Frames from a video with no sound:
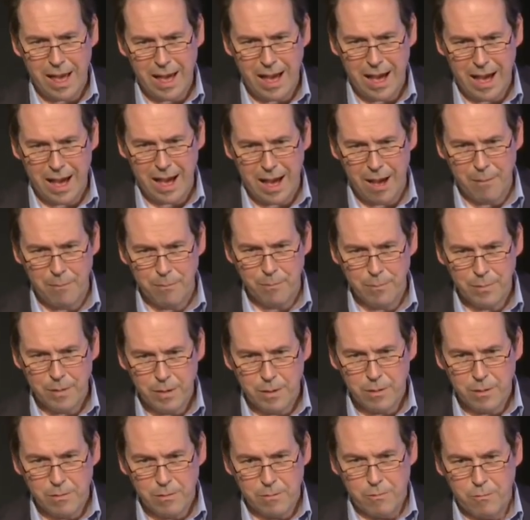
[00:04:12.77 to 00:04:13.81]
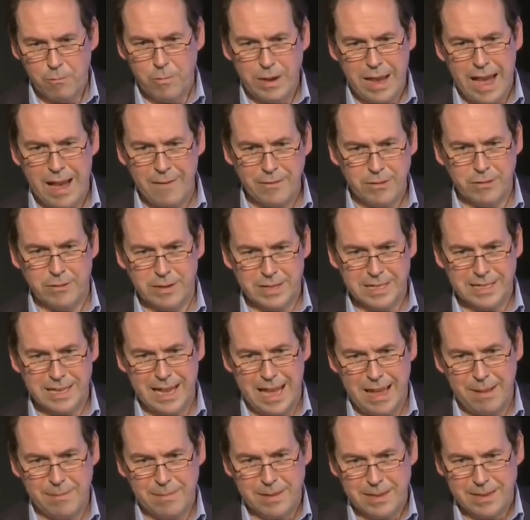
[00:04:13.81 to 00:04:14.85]
Um, we have to
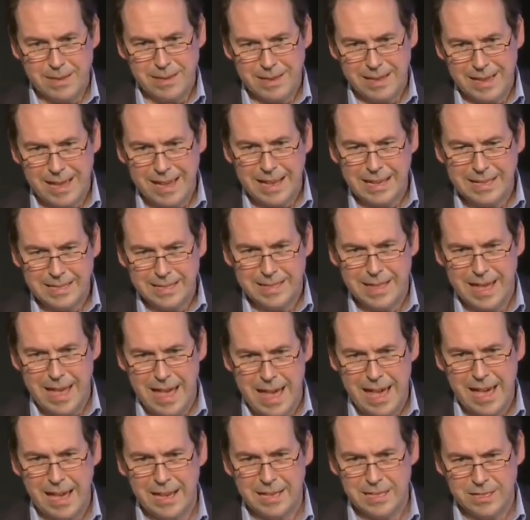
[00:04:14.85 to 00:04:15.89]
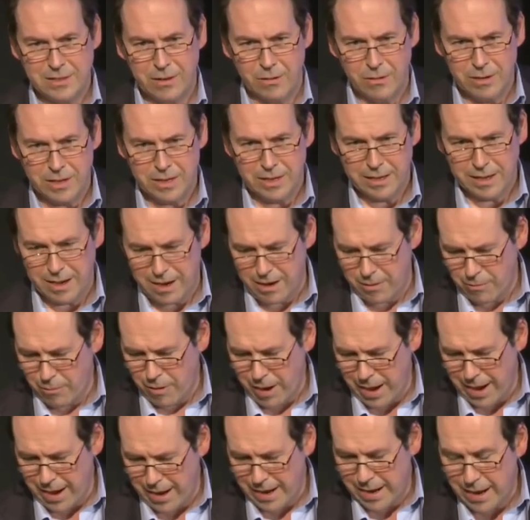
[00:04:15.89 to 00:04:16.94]
accept it's there, it's not going to go
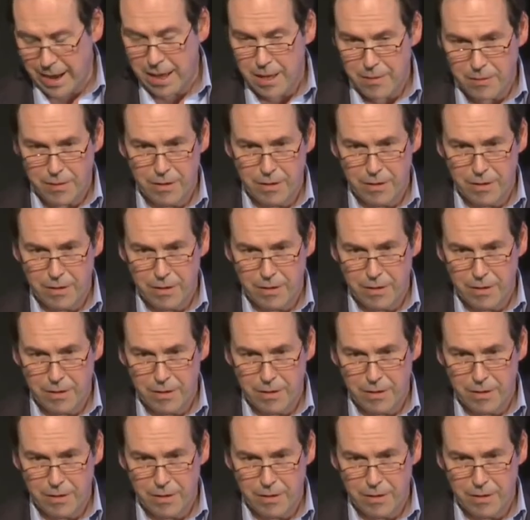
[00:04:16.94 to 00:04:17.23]
away.